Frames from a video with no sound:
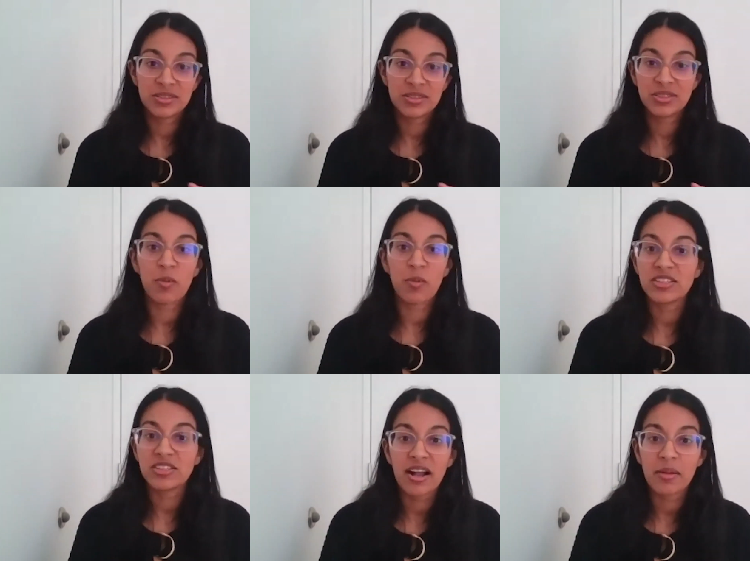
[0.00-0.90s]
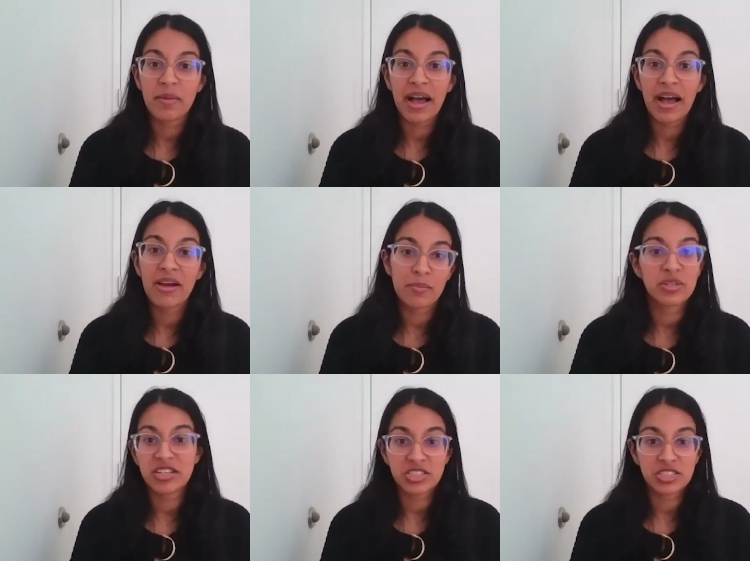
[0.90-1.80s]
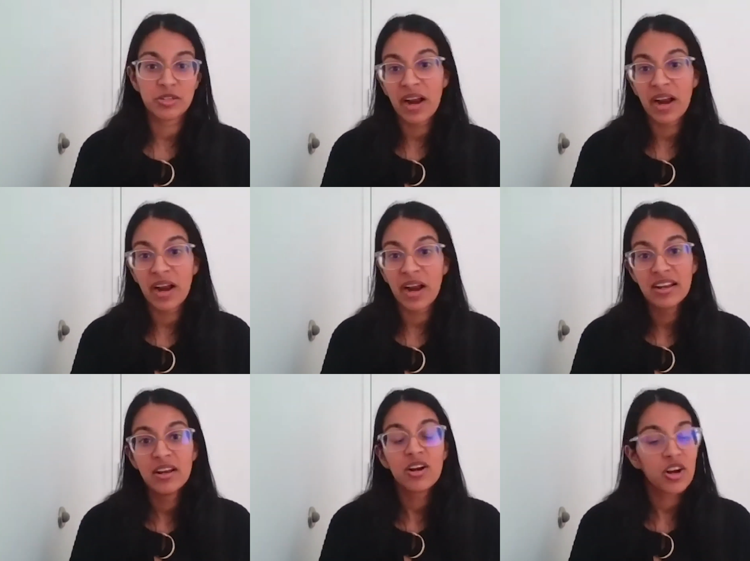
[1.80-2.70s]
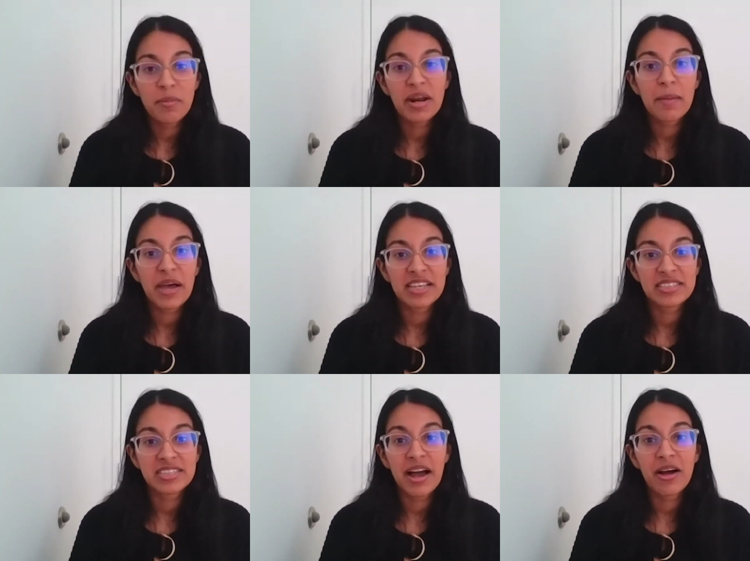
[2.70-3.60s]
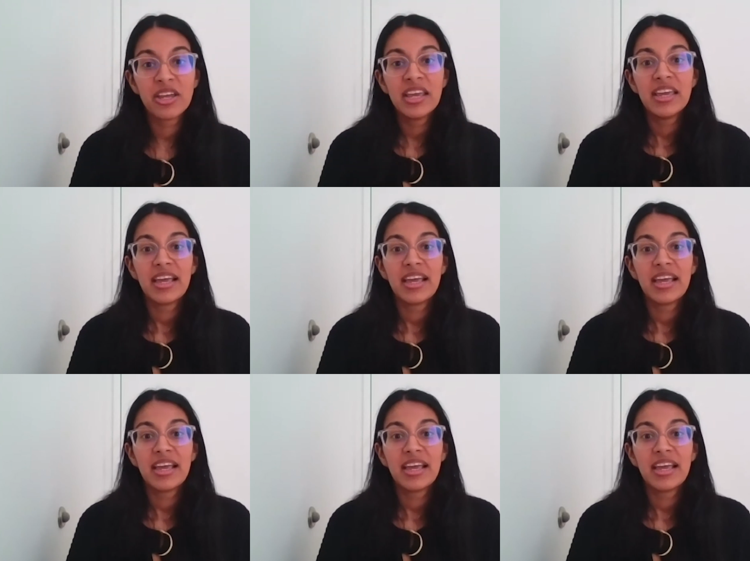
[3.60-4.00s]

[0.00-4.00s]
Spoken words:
she wanted to talk about and potentially write her Common App essay about.